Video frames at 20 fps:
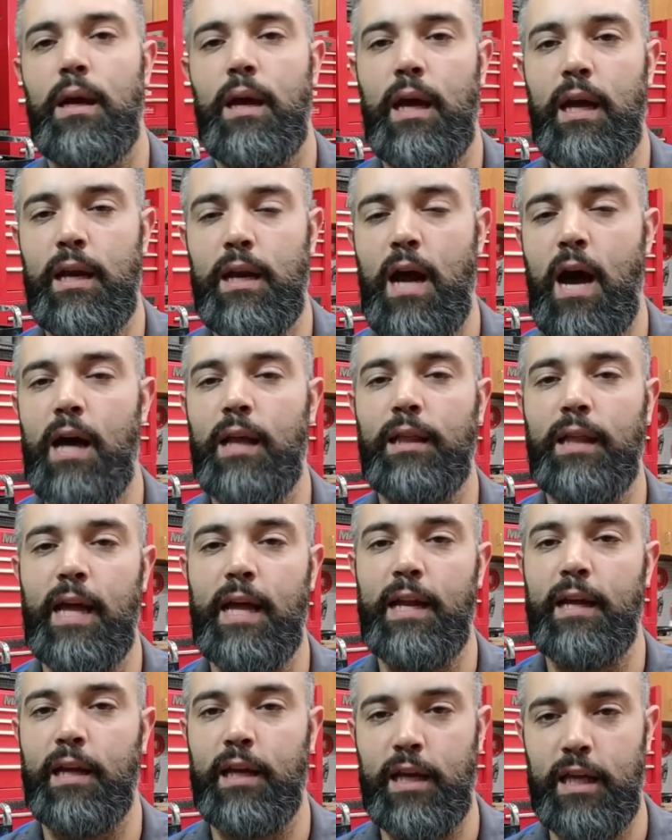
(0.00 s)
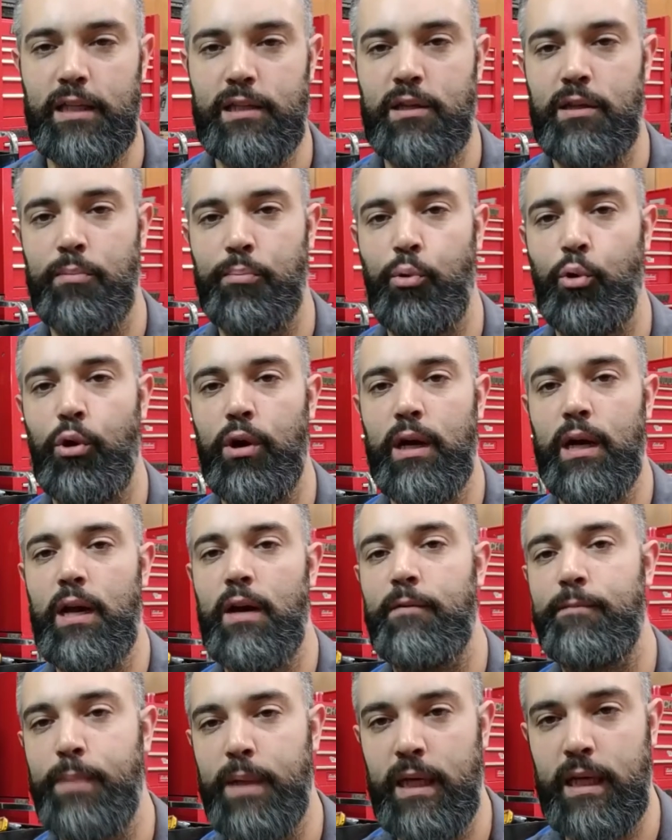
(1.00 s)
and not let it get to the point
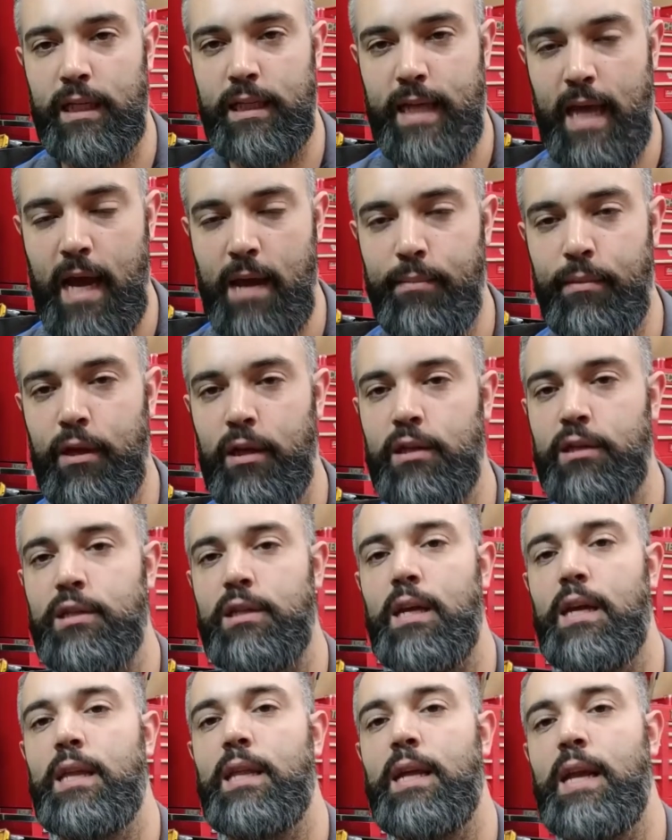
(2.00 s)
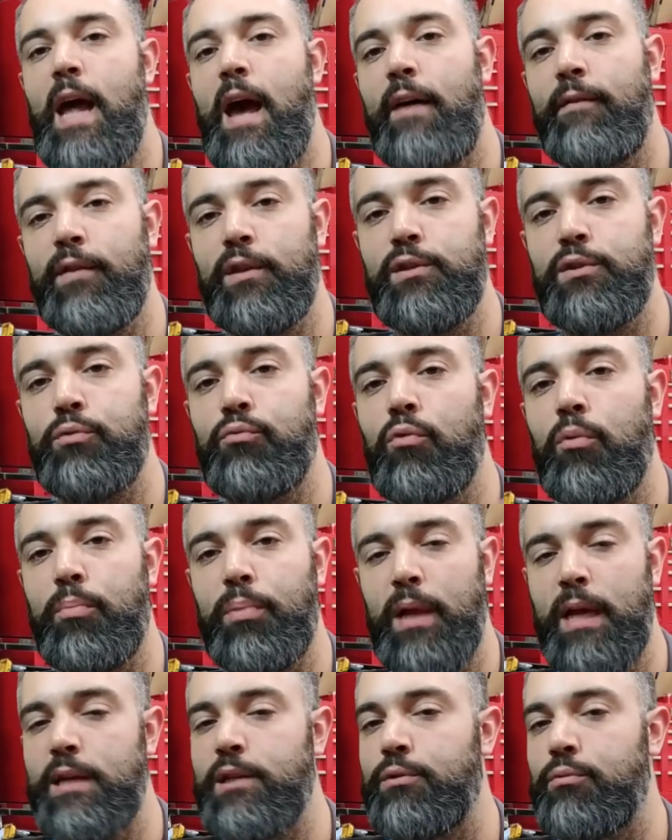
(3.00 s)
of being damaged and then having to
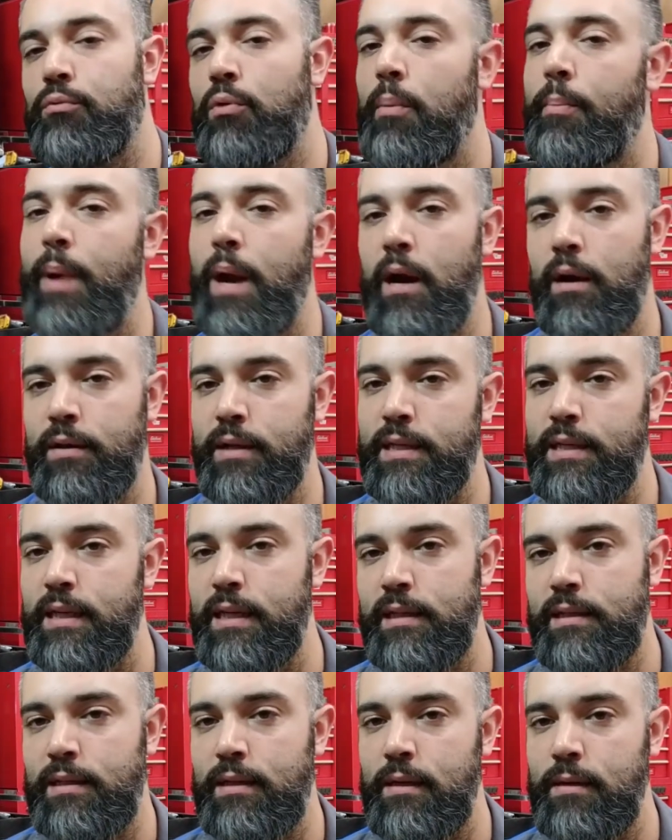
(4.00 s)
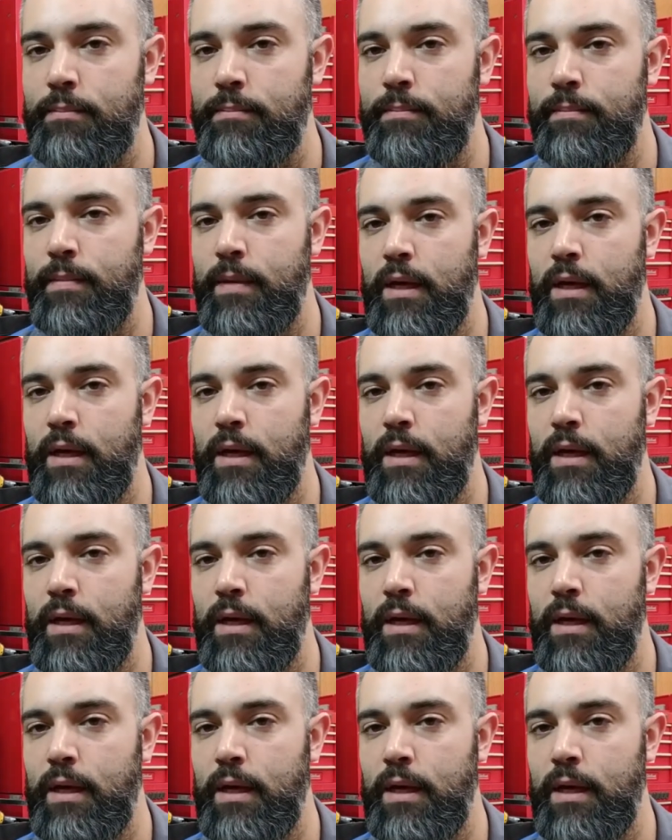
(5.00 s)
replace or repair the system.